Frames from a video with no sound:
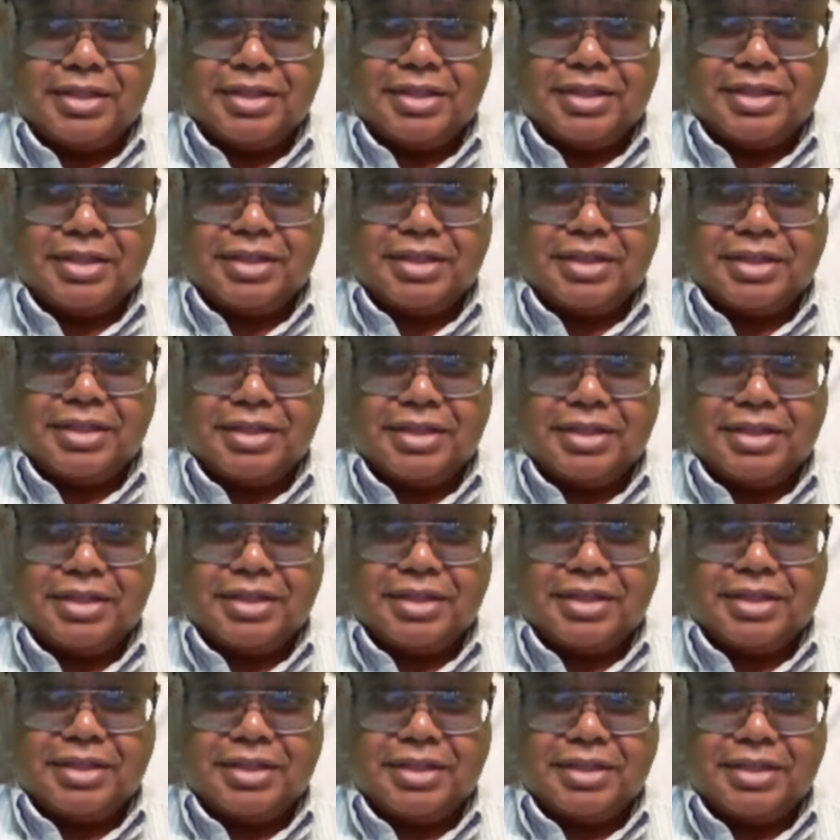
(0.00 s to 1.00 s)
that
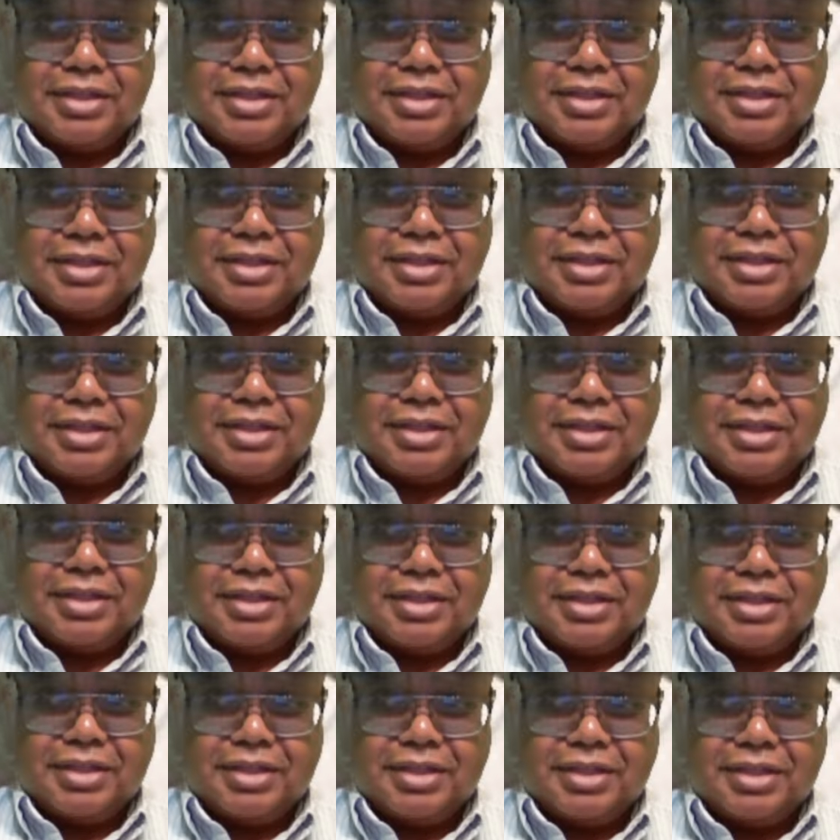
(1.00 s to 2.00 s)
millions of
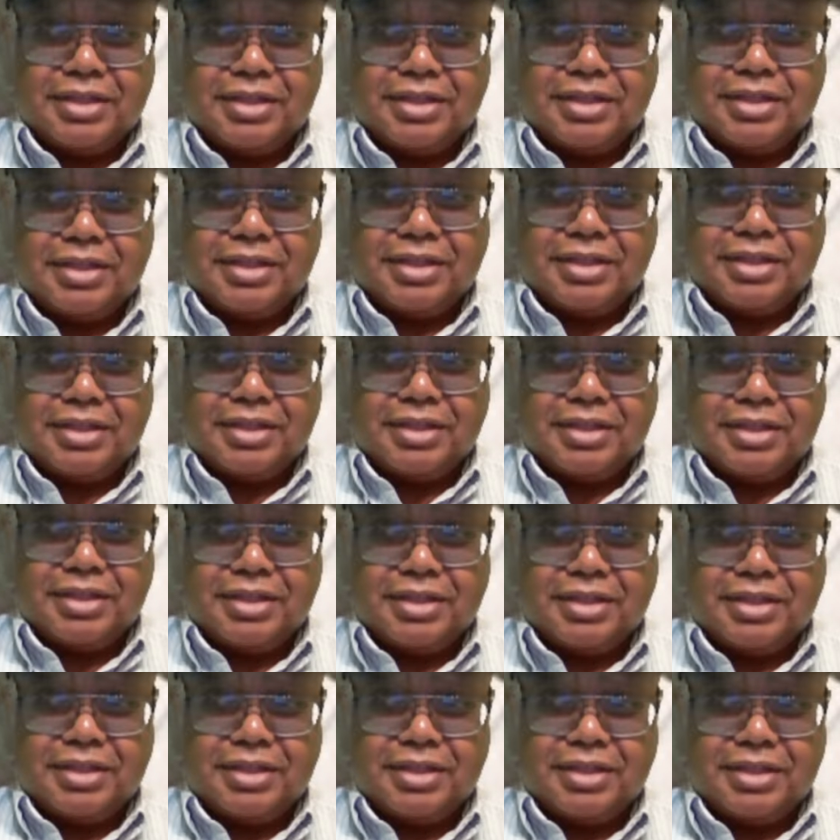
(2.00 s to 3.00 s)
years ago, the
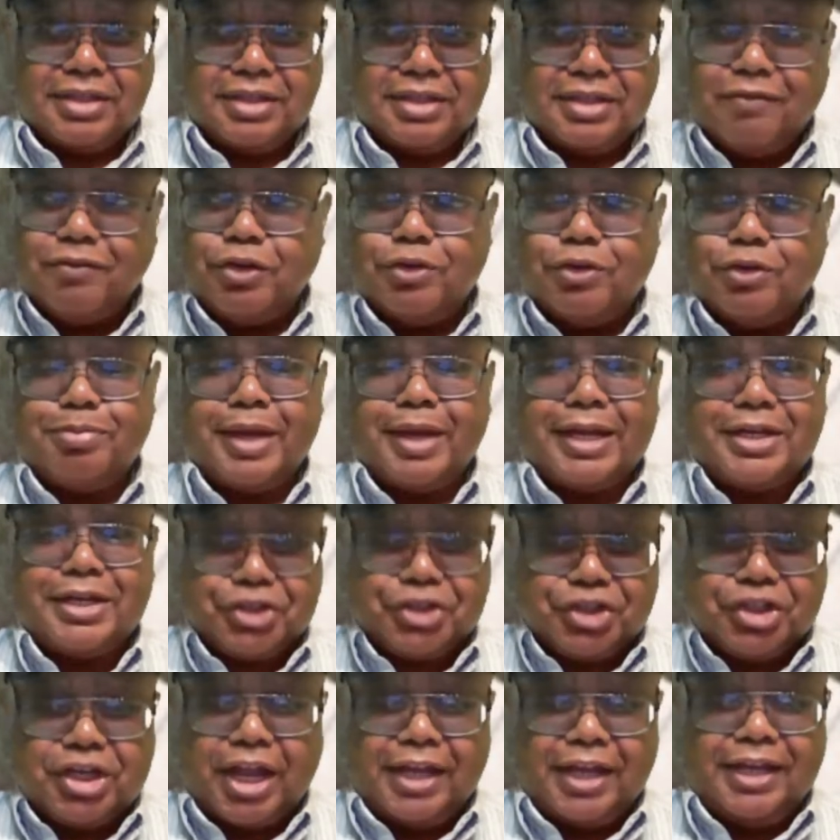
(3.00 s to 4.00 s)
earth used to be
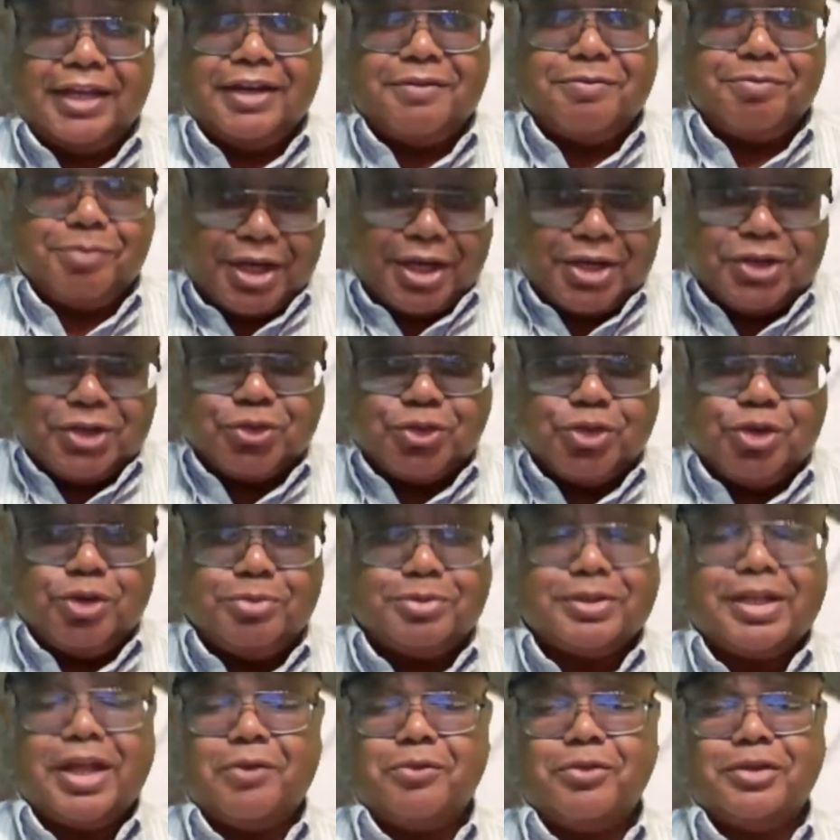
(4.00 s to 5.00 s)
covered by giant
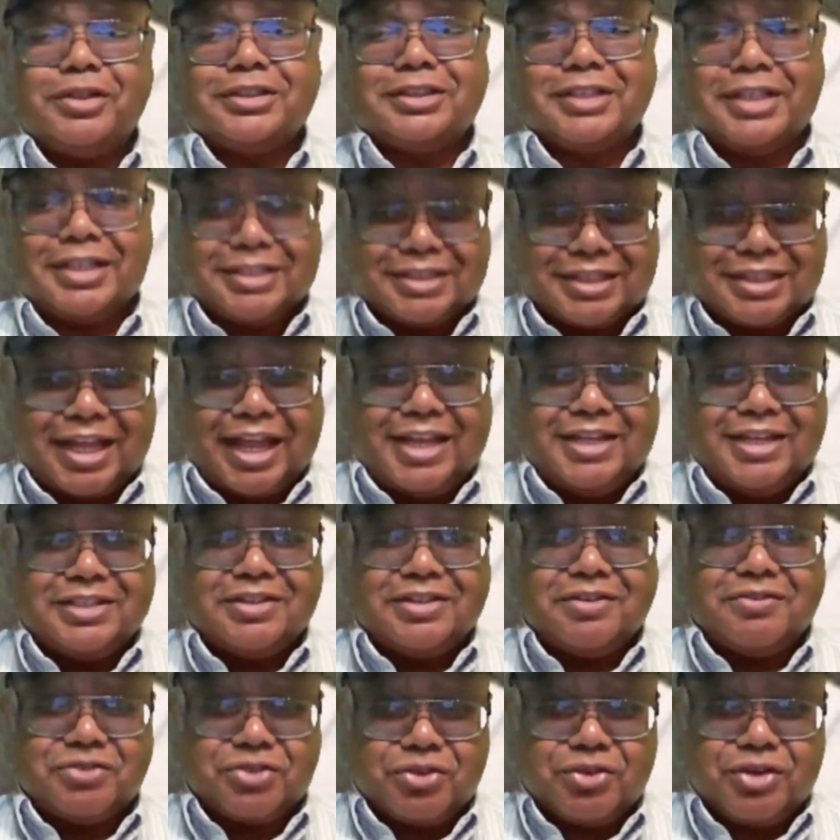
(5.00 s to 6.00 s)
mushrooms that was the
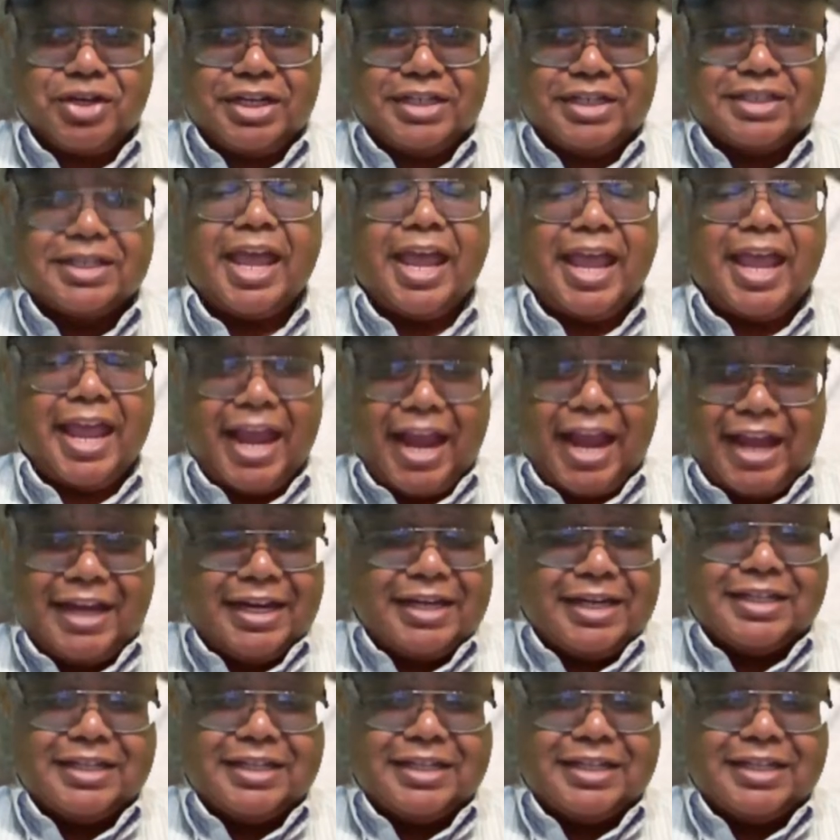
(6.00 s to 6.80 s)
size of trees.